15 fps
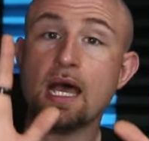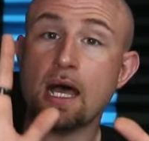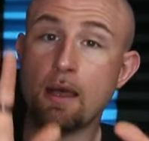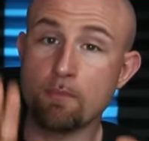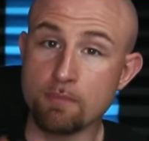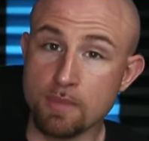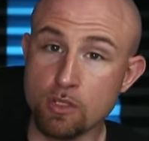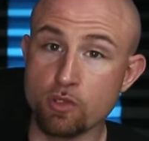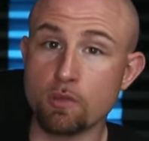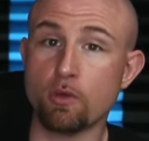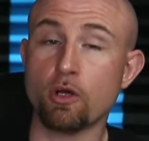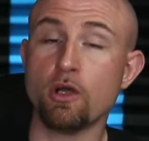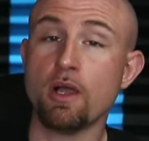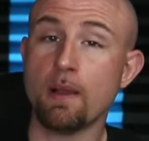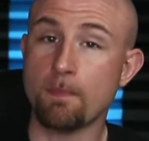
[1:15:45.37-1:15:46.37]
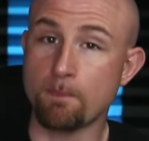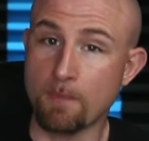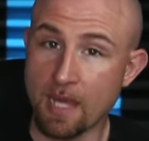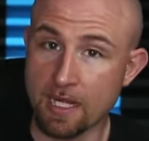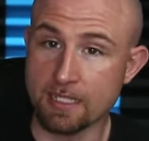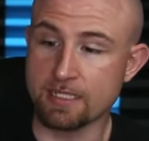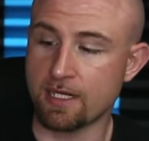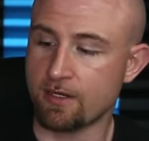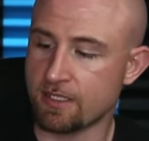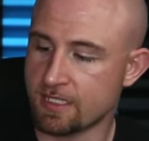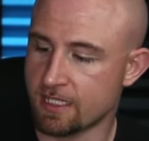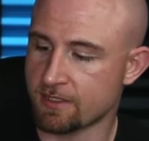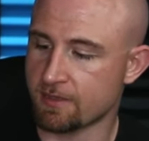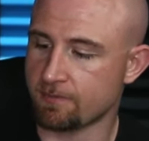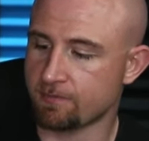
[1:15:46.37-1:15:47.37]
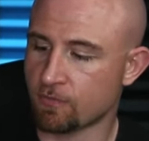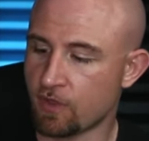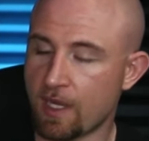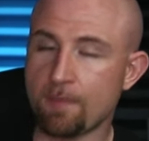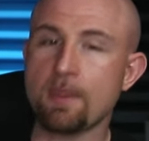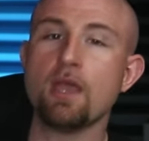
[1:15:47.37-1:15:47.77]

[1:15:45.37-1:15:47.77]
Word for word: immutable monetary system, right?